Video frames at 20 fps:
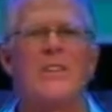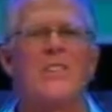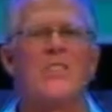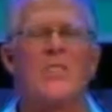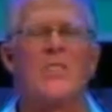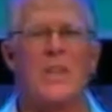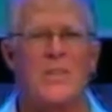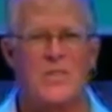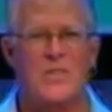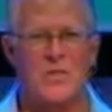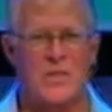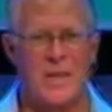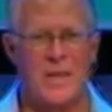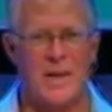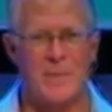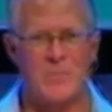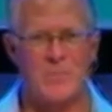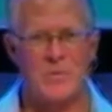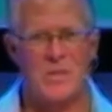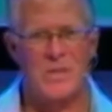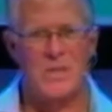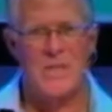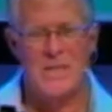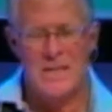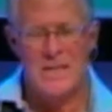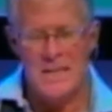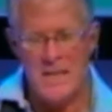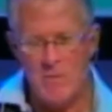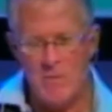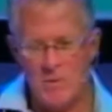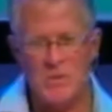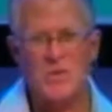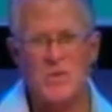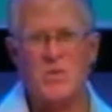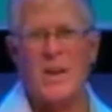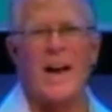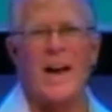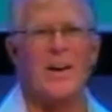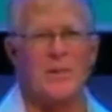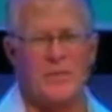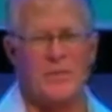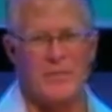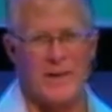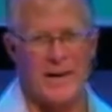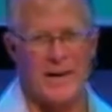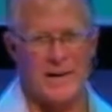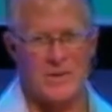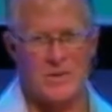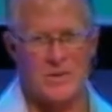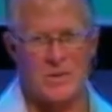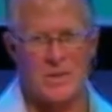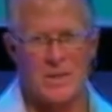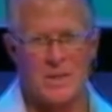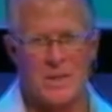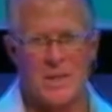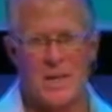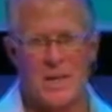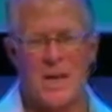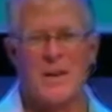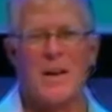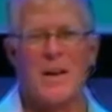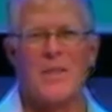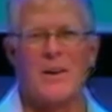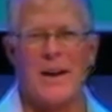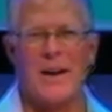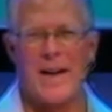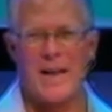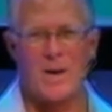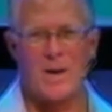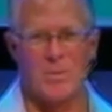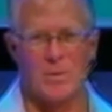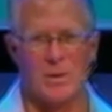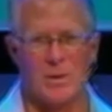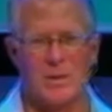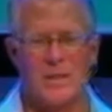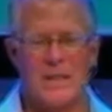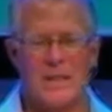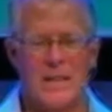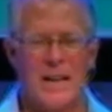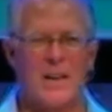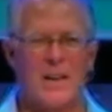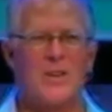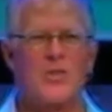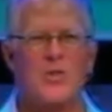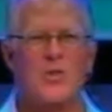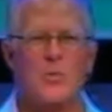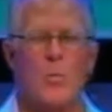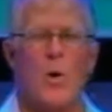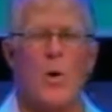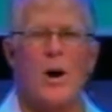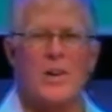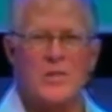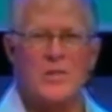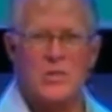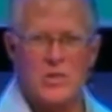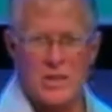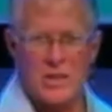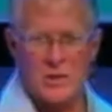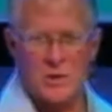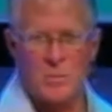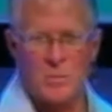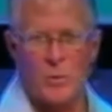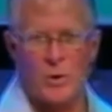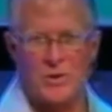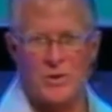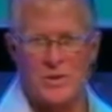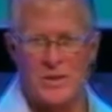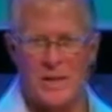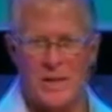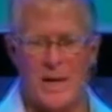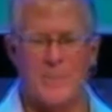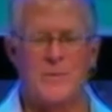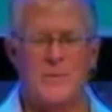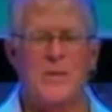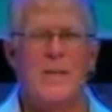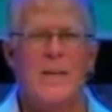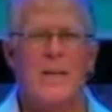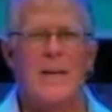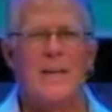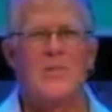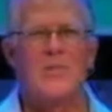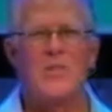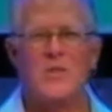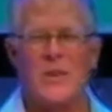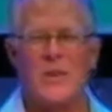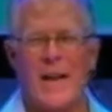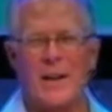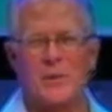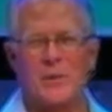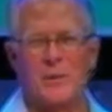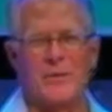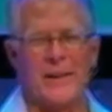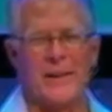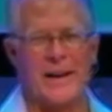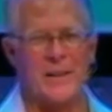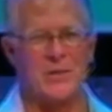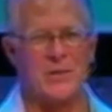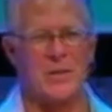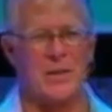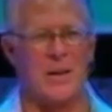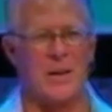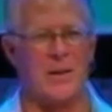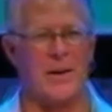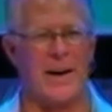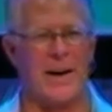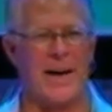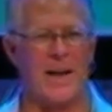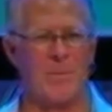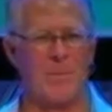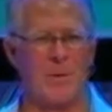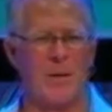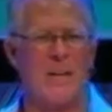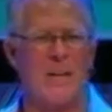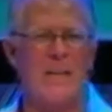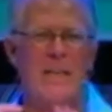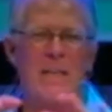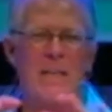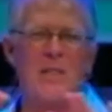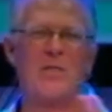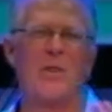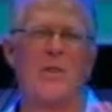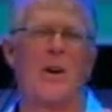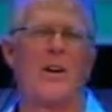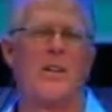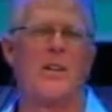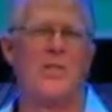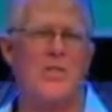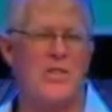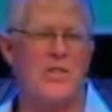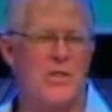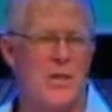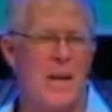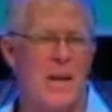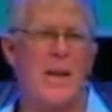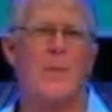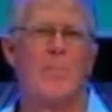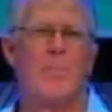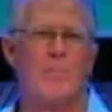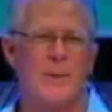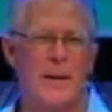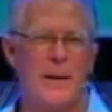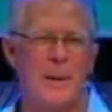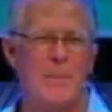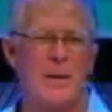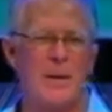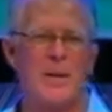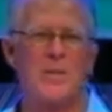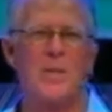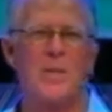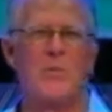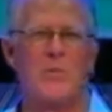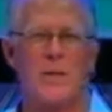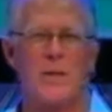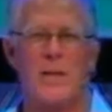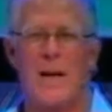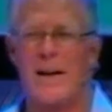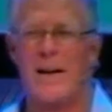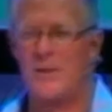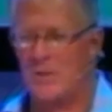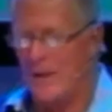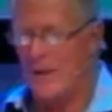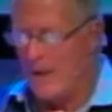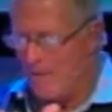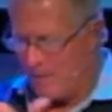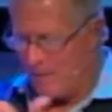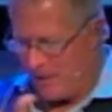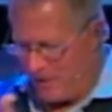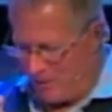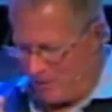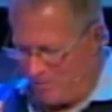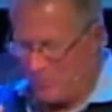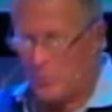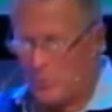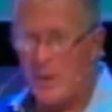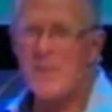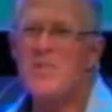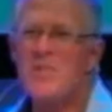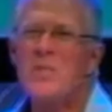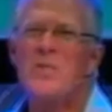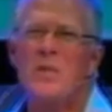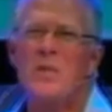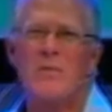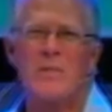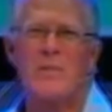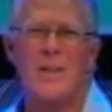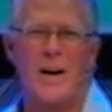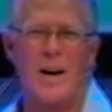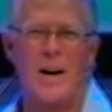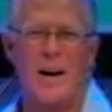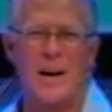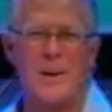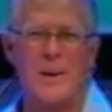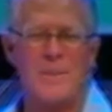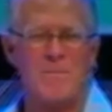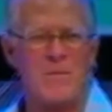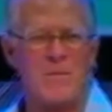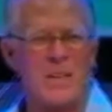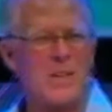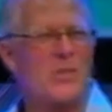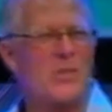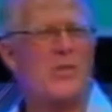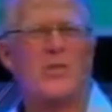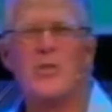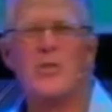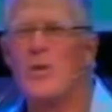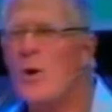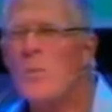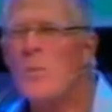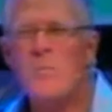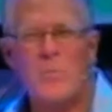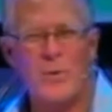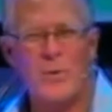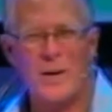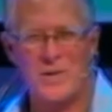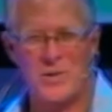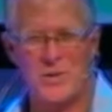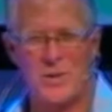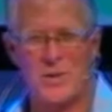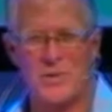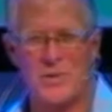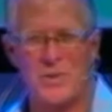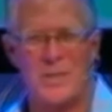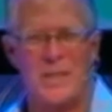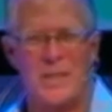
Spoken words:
6 steps, he would sacrifice another animal. And walk 6 more steps and sacrifice another animal. He started shedding blood because he realized that the presence of God is so precious.